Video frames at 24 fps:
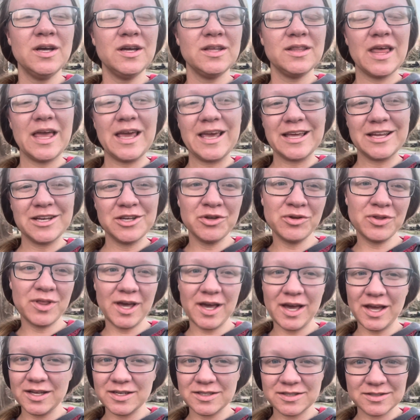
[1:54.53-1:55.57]
They can do
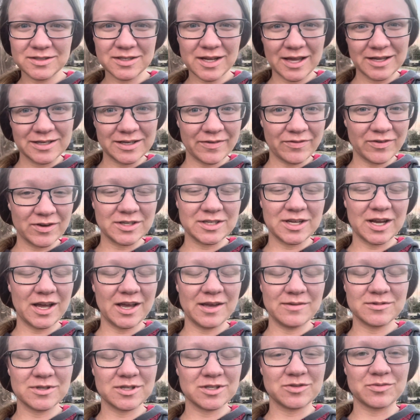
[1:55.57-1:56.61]
that at different
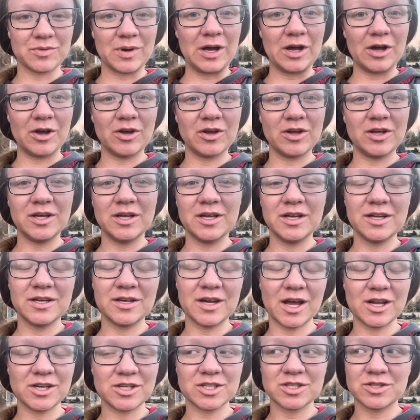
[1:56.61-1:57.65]
times as well,
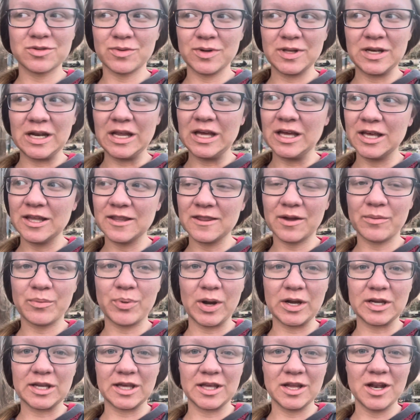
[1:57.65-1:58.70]
not just when they're
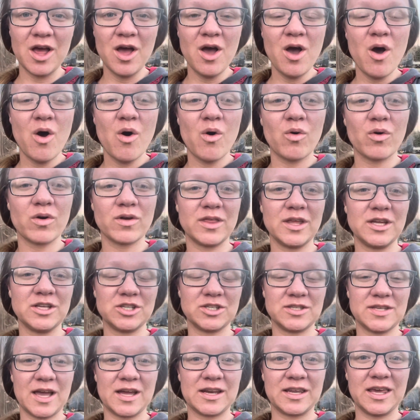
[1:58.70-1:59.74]
pregnant or they
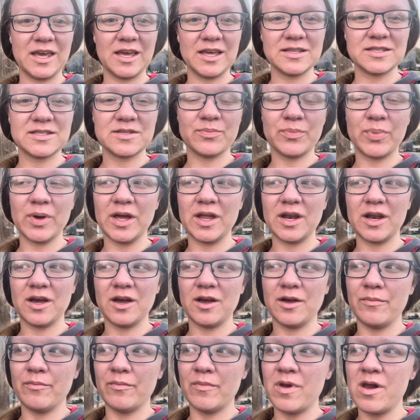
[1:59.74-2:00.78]
just had kids, but
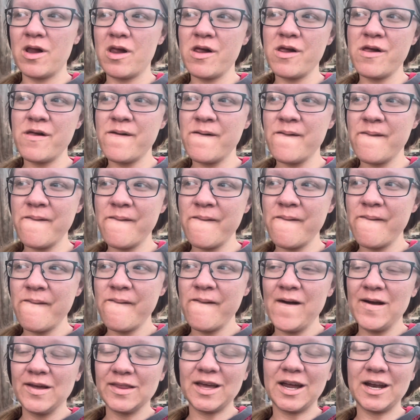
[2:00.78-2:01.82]

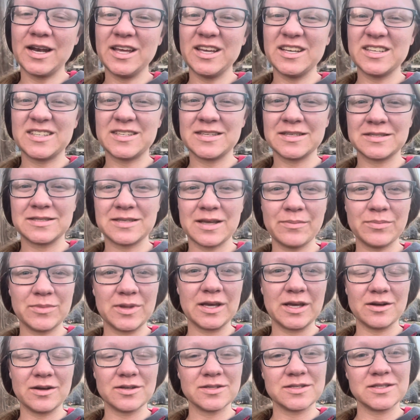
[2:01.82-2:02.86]
that is
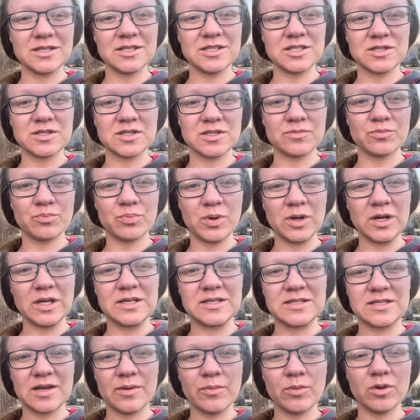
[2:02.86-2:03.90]
something that's pretty
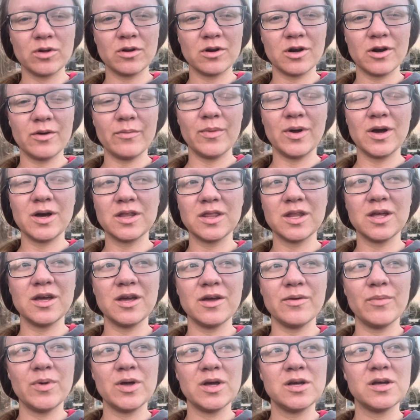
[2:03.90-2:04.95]
similar among
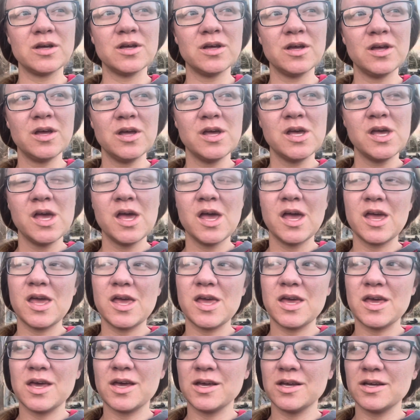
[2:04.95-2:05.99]
them.
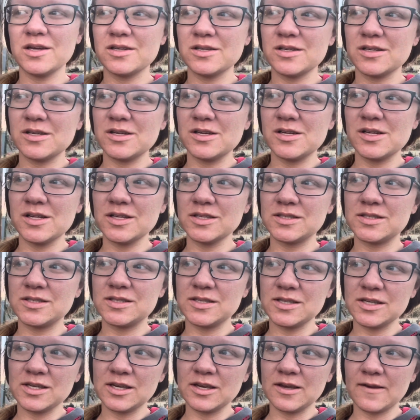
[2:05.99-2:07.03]
And let's
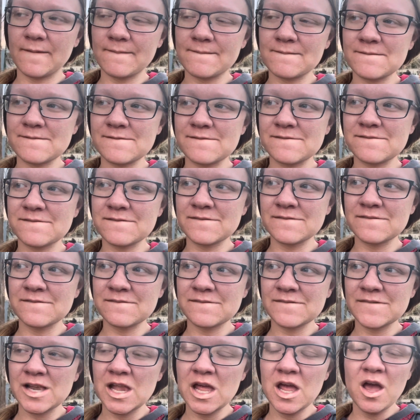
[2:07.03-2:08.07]
see,
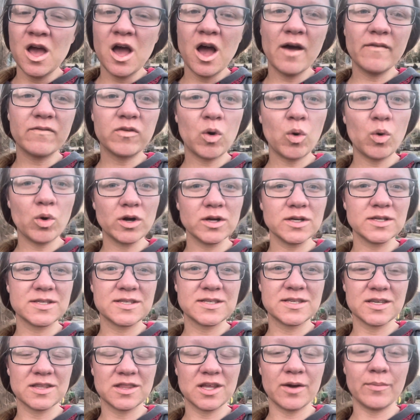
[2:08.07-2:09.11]
of course,
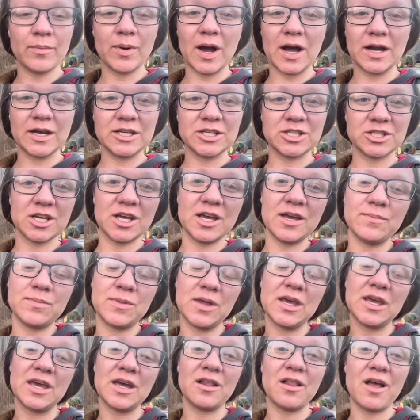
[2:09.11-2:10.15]
their body shape,
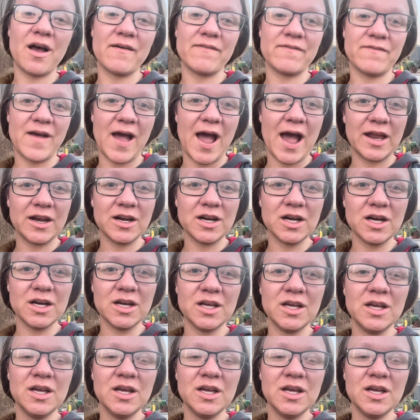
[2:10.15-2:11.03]
they get a lot fatter.